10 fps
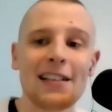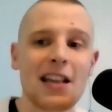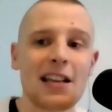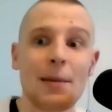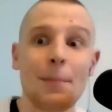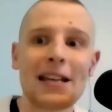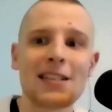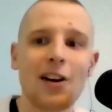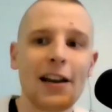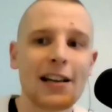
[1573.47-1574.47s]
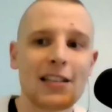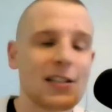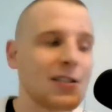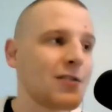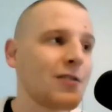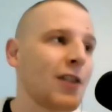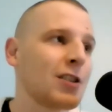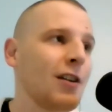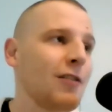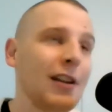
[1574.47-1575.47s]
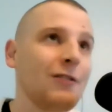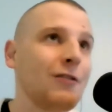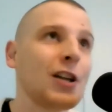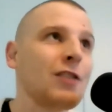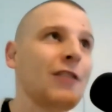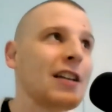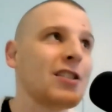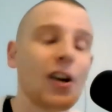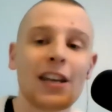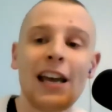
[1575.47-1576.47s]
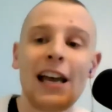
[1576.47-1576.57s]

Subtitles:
as the best signing since Virgil van Dijk.